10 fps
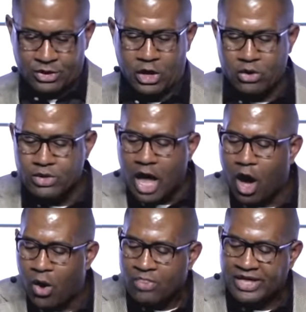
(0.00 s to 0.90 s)
Do you
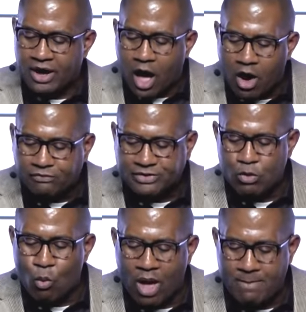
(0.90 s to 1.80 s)
know that
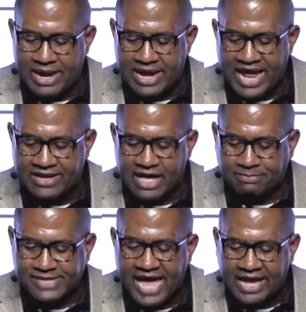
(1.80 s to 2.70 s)
often women end
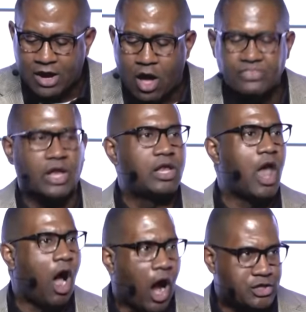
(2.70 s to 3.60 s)
up taking on the
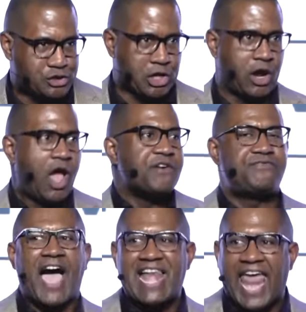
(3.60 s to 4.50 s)
larger
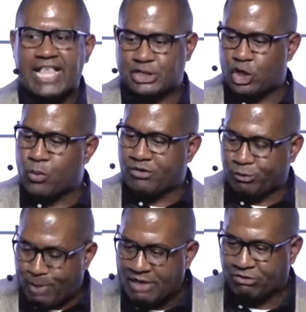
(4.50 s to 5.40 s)
financial
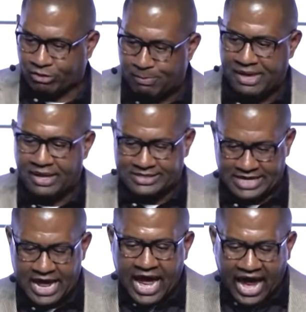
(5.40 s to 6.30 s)

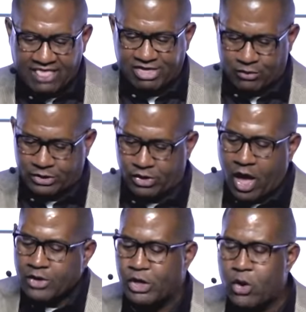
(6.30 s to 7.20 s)
responsibility?
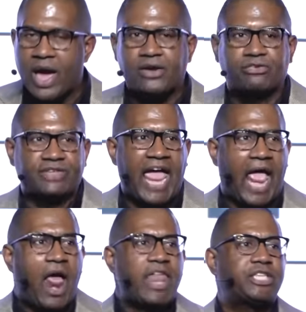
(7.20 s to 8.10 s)
Do you
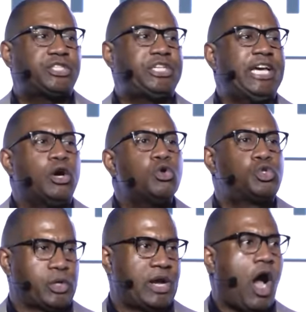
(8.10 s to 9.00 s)
understand that
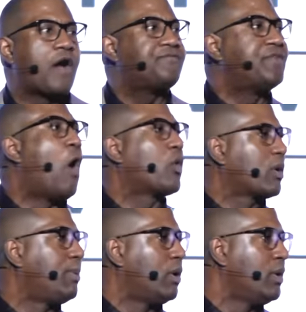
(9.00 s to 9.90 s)
children are
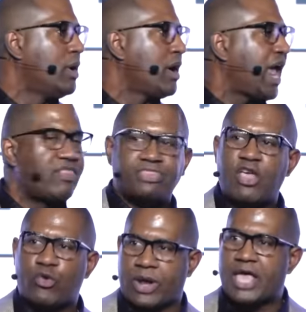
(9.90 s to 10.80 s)
vulnerable in
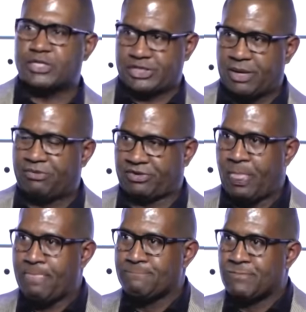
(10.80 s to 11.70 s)
these relationships?
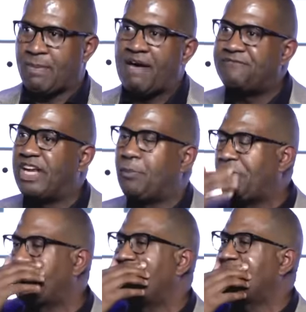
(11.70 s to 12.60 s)
About
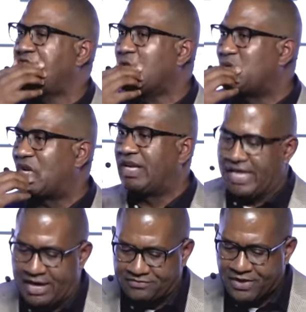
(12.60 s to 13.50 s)
50% of children
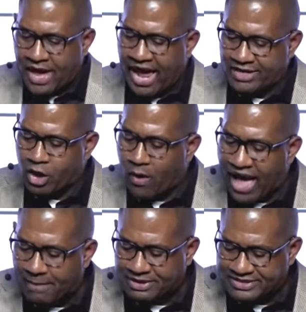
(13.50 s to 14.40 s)
live in
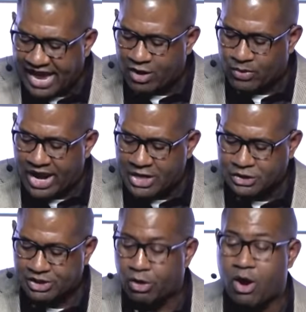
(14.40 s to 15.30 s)
cohabitating
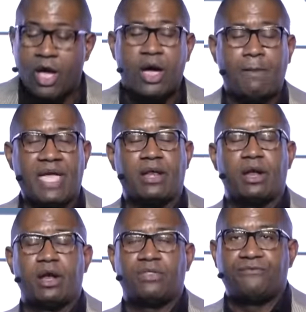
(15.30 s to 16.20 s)
relationships.
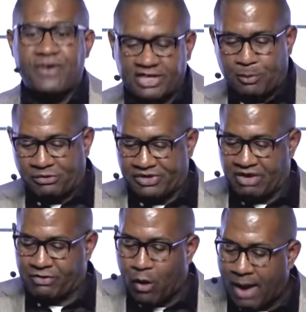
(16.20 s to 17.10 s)
50%
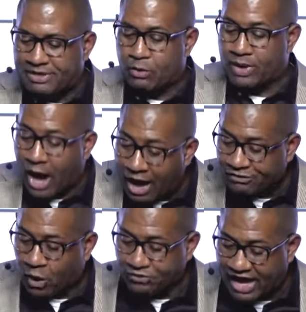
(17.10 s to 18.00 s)
of cohabitating
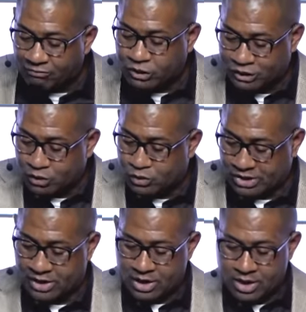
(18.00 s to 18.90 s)
households have
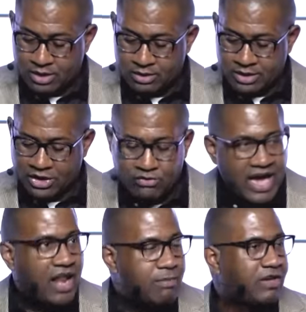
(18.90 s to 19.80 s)
children. And you've
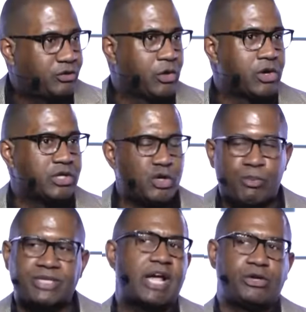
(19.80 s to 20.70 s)
got to make sure that you
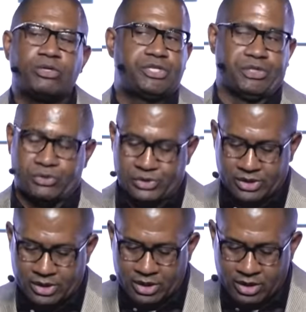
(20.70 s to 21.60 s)
protect your children.